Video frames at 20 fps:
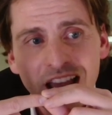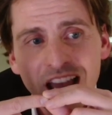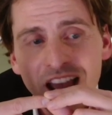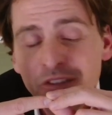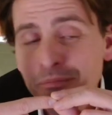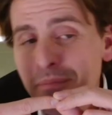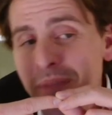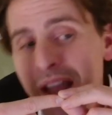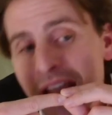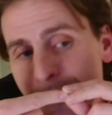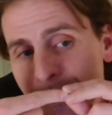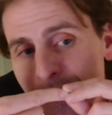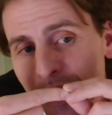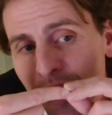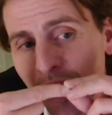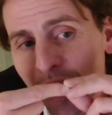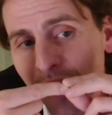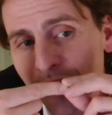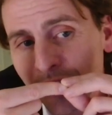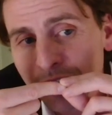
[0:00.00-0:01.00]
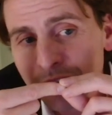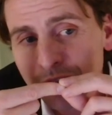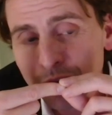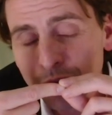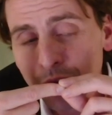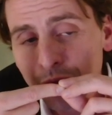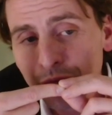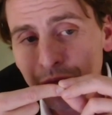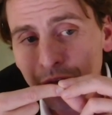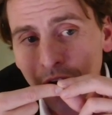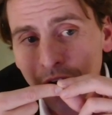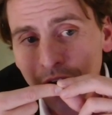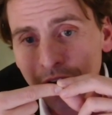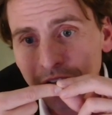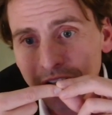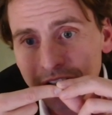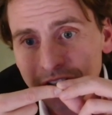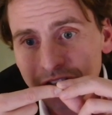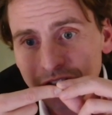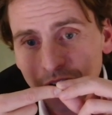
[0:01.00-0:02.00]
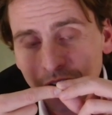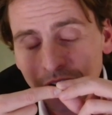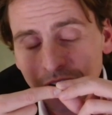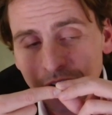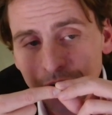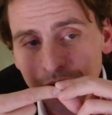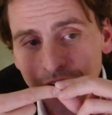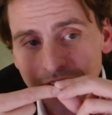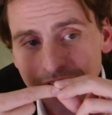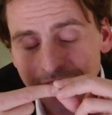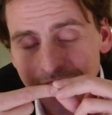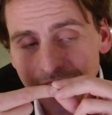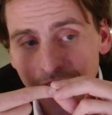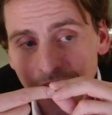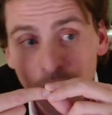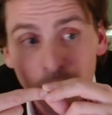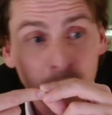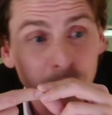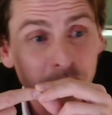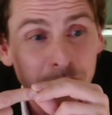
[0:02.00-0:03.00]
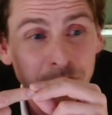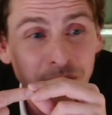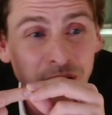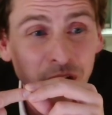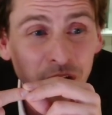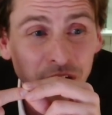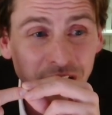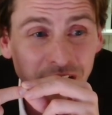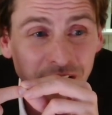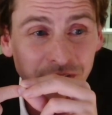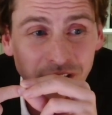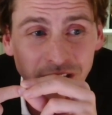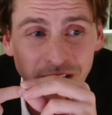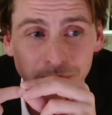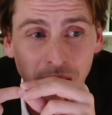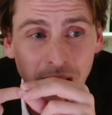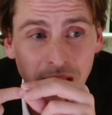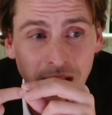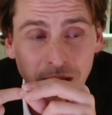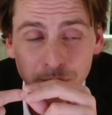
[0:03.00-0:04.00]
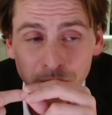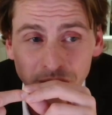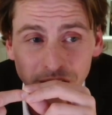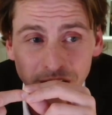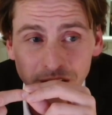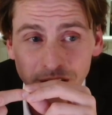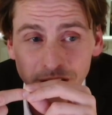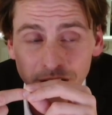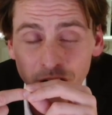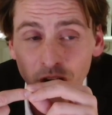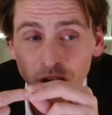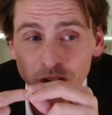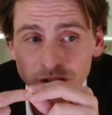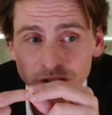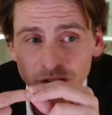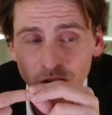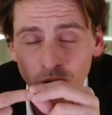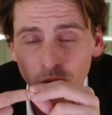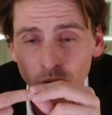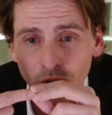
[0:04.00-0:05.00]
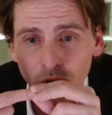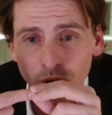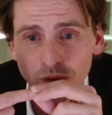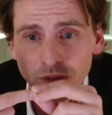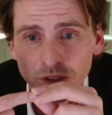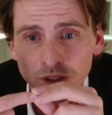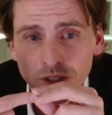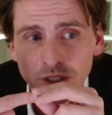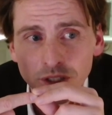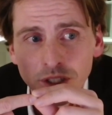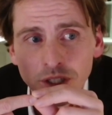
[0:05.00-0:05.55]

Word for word: have maybe gone to a fund and started investing there, or maybe not even and immediately gone solo,